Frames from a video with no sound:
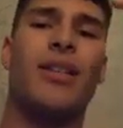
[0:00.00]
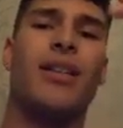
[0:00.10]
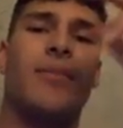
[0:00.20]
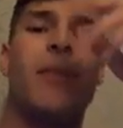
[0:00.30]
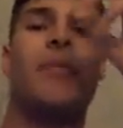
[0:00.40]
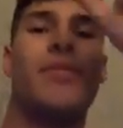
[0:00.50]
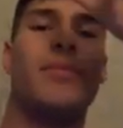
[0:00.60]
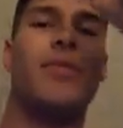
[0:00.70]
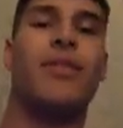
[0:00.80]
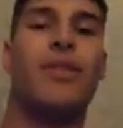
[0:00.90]
actually. Maybe we should
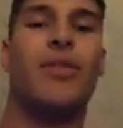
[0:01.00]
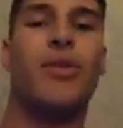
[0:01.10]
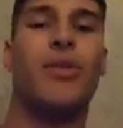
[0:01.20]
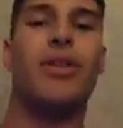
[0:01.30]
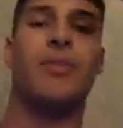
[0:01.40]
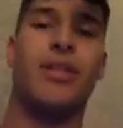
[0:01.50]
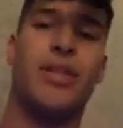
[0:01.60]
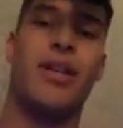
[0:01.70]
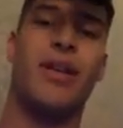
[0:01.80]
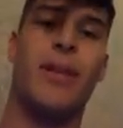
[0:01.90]
move it to the chorus. And we just
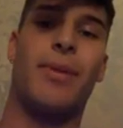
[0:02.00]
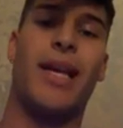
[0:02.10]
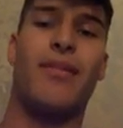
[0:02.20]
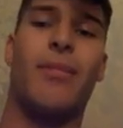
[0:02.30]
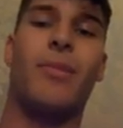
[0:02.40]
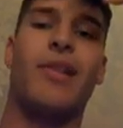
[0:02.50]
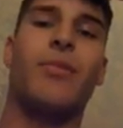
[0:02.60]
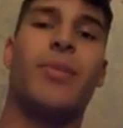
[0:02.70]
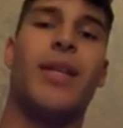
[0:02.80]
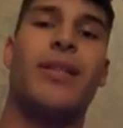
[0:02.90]
kind of like played around with little
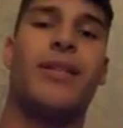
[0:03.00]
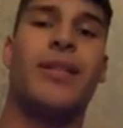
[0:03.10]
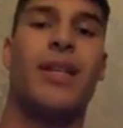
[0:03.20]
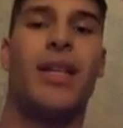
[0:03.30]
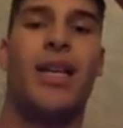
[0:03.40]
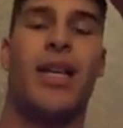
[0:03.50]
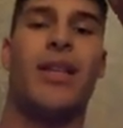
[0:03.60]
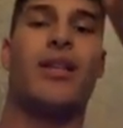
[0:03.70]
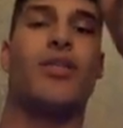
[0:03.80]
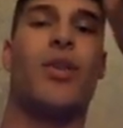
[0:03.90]
bits. And
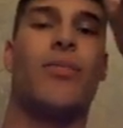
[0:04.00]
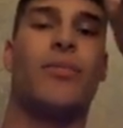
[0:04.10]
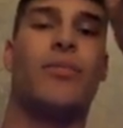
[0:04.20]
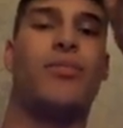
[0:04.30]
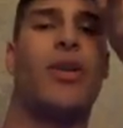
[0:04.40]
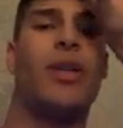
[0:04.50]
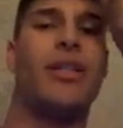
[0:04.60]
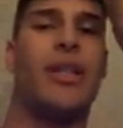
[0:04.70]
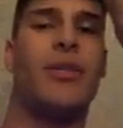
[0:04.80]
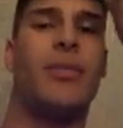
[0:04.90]
then John wrote his
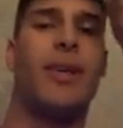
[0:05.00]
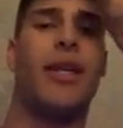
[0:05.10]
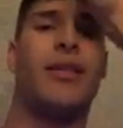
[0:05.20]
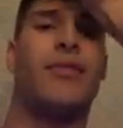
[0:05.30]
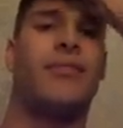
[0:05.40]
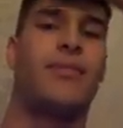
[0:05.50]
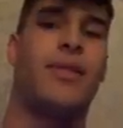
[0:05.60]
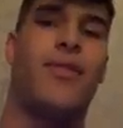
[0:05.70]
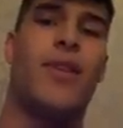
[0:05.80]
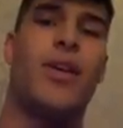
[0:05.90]
little bit of the
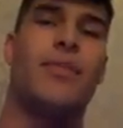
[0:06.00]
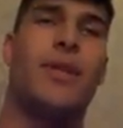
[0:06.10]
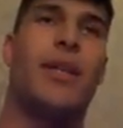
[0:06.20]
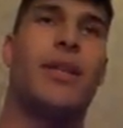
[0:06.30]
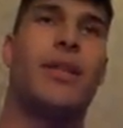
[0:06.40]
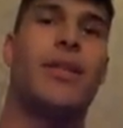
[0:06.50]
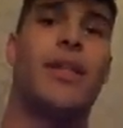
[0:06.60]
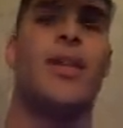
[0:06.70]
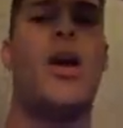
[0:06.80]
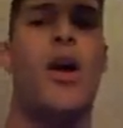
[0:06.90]
first bit and said,
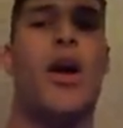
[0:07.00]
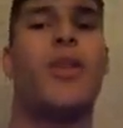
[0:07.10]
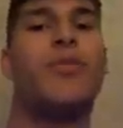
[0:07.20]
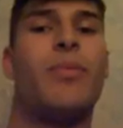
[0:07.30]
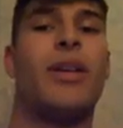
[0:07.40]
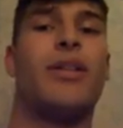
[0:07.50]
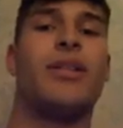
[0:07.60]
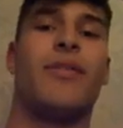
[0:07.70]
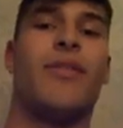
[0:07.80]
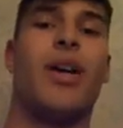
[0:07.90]
oh, this would be good as
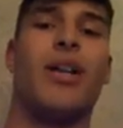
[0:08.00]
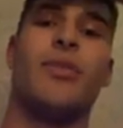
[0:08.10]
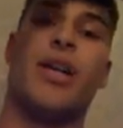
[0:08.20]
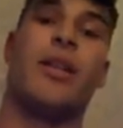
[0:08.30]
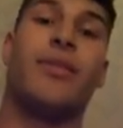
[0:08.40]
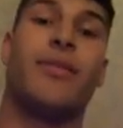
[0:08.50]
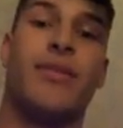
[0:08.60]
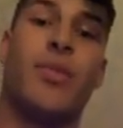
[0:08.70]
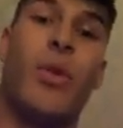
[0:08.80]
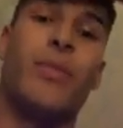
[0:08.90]
a verse. We kind of
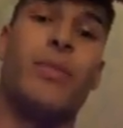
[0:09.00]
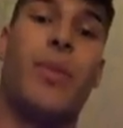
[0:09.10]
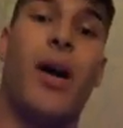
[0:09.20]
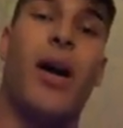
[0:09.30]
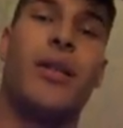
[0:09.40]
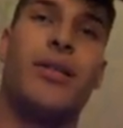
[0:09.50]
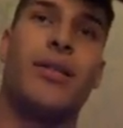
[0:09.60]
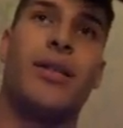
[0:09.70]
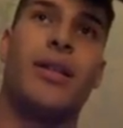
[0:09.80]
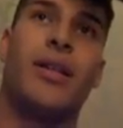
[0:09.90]
swapped parts.
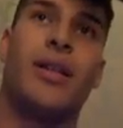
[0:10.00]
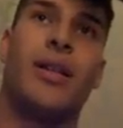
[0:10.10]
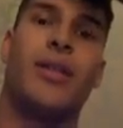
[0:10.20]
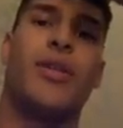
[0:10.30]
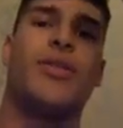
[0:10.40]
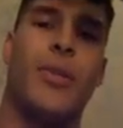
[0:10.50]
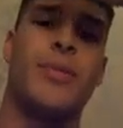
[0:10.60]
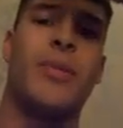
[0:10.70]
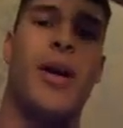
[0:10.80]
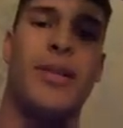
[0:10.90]
Not
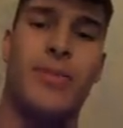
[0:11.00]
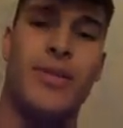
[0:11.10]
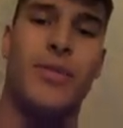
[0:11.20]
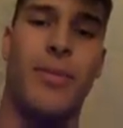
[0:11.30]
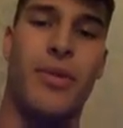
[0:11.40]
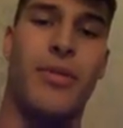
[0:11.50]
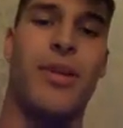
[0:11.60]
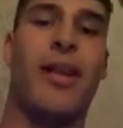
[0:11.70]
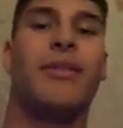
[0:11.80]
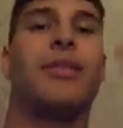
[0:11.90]
swapped parts, but swapped them
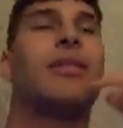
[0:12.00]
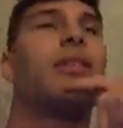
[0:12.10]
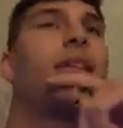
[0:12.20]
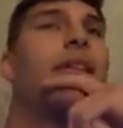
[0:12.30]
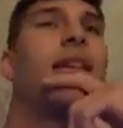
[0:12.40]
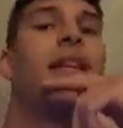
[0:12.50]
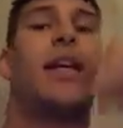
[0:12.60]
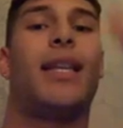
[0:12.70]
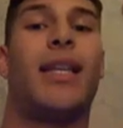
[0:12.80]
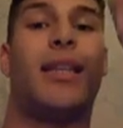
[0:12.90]
around.
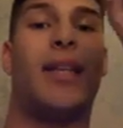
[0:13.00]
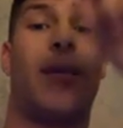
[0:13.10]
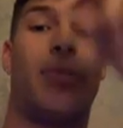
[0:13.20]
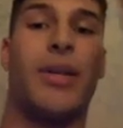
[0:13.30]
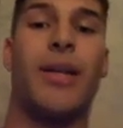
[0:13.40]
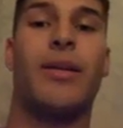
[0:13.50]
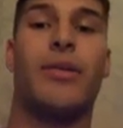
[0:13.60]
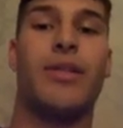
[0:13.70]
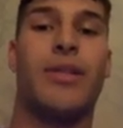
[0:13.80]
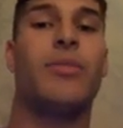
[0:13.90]
And then the like
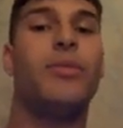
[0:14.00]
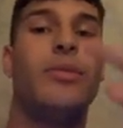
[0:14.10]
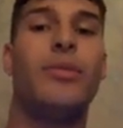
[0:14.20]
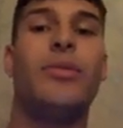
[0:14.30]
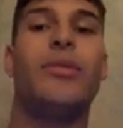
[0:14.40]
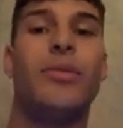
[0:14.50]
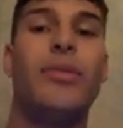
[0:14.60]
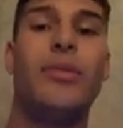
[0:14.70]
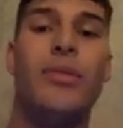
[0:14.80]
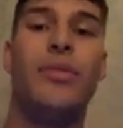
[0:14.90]
pre-chorus, the woo, woo,
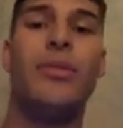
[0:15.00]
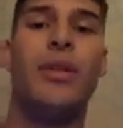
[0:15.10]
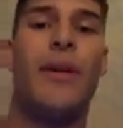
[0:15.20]
woo.